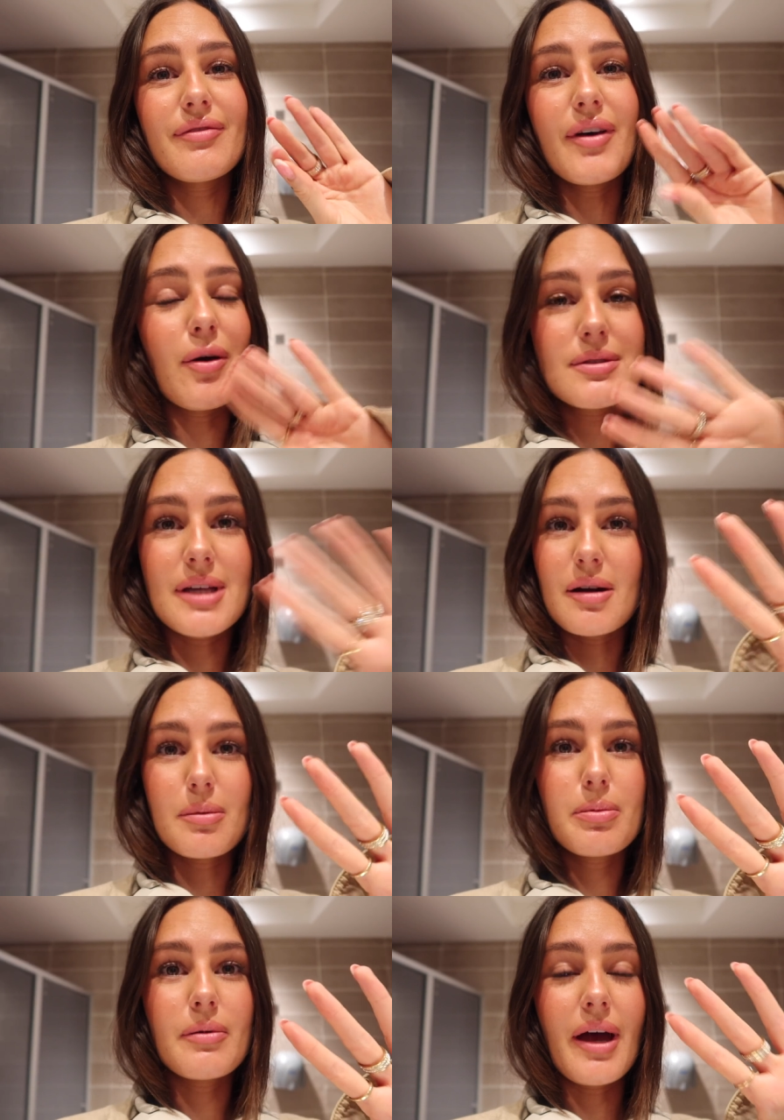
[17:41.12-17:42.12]
The whole
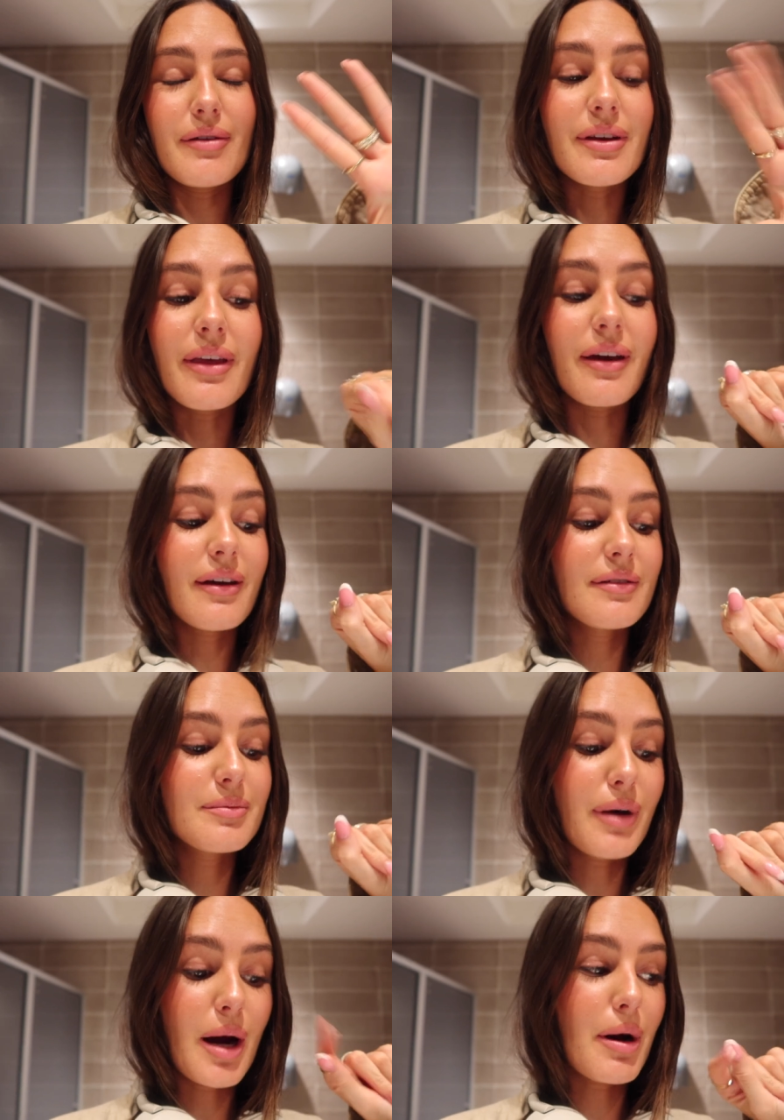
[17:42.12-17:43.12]
setup, everything,
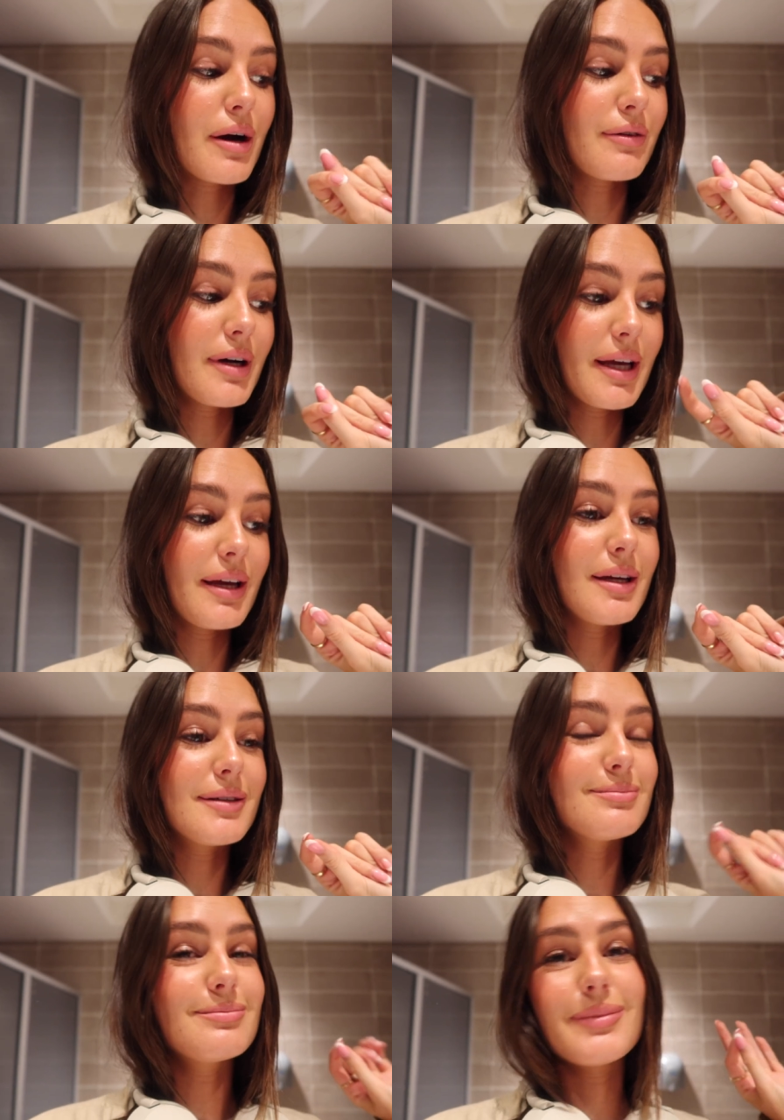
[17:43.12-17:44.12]
Primark
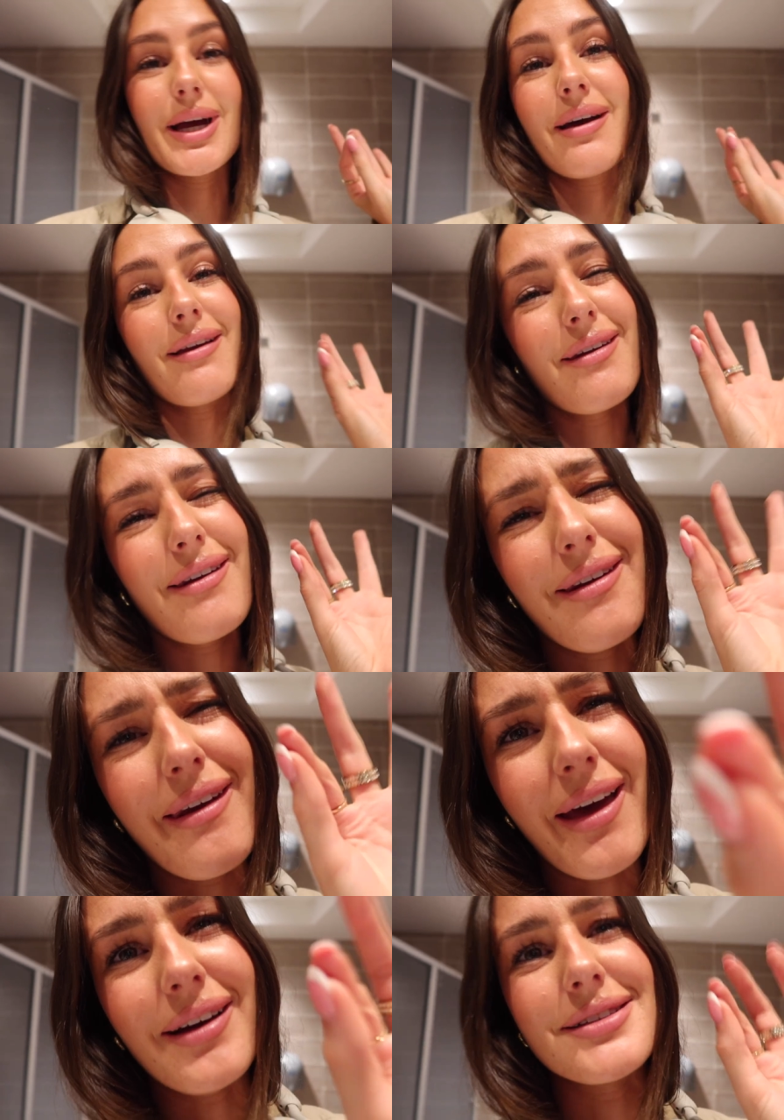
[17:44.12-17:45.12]
really
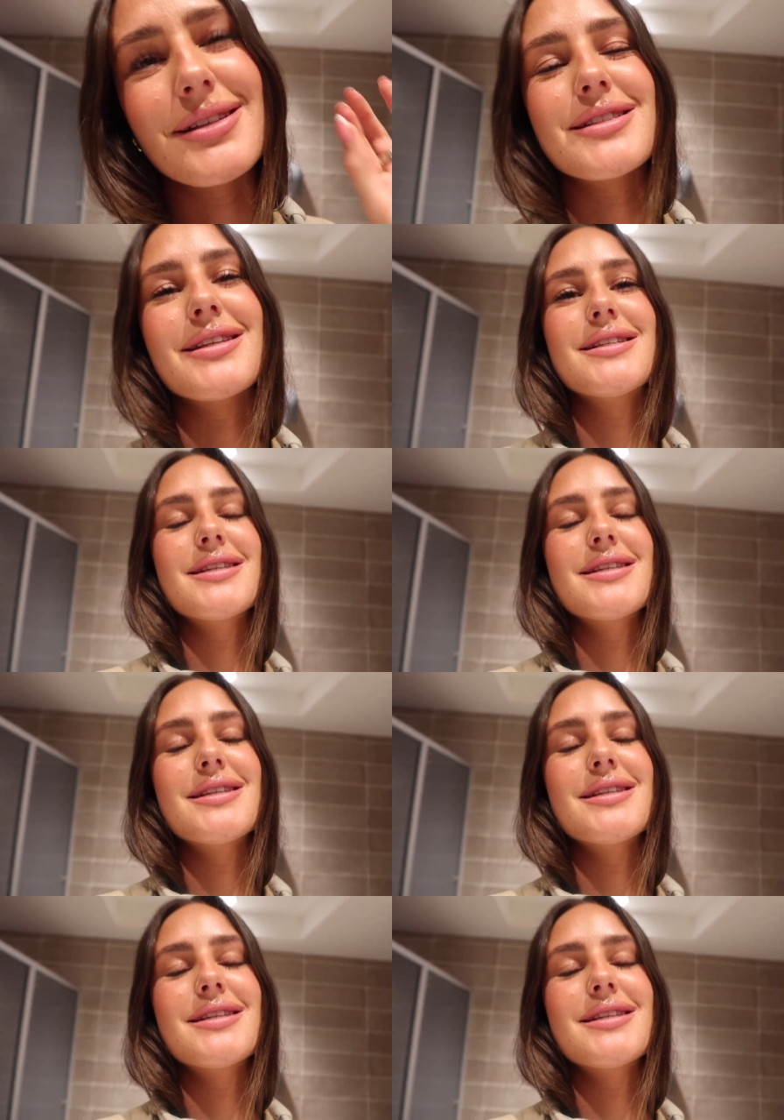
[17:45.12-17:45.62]
nailed it to the